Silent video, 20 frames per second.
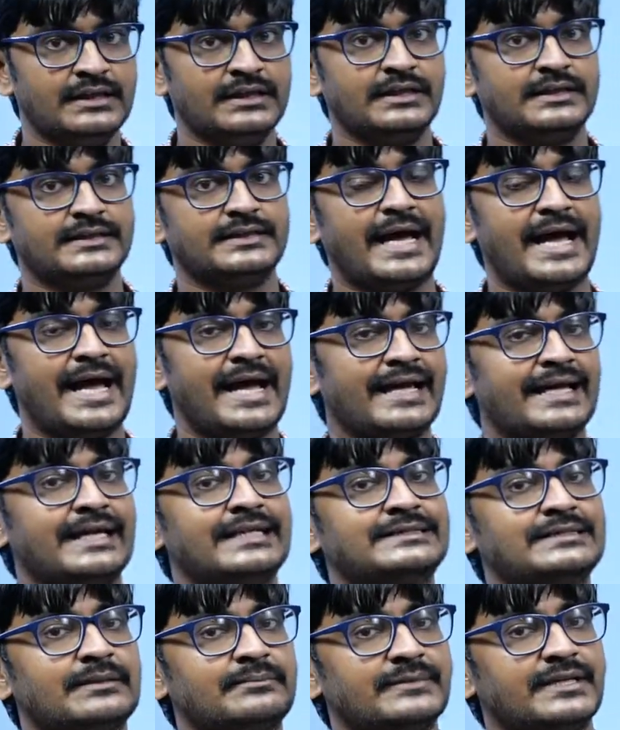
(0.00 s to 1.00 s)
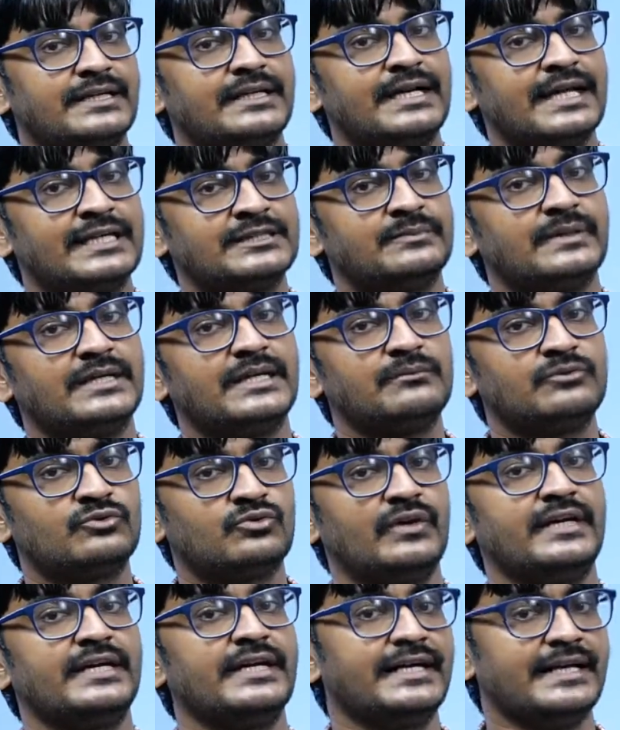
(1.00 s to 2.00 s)
The angle subtended has become
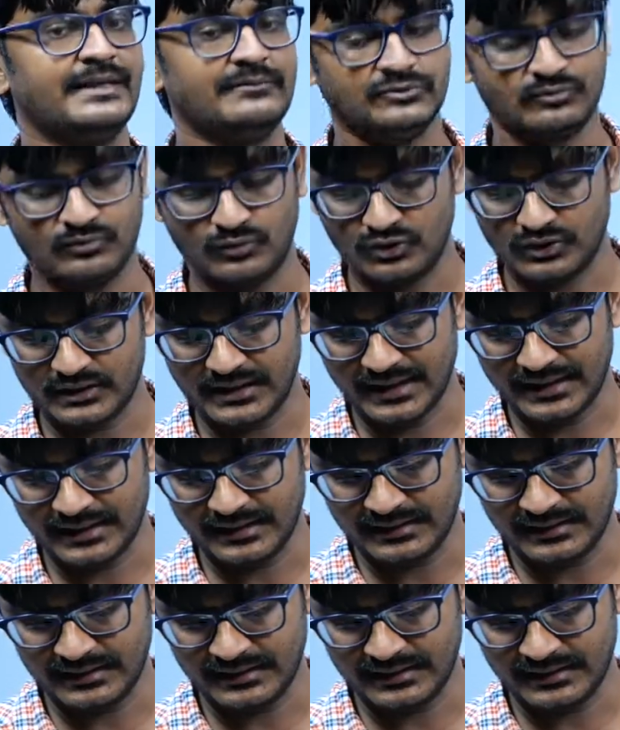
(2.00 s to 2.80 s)
20 times more than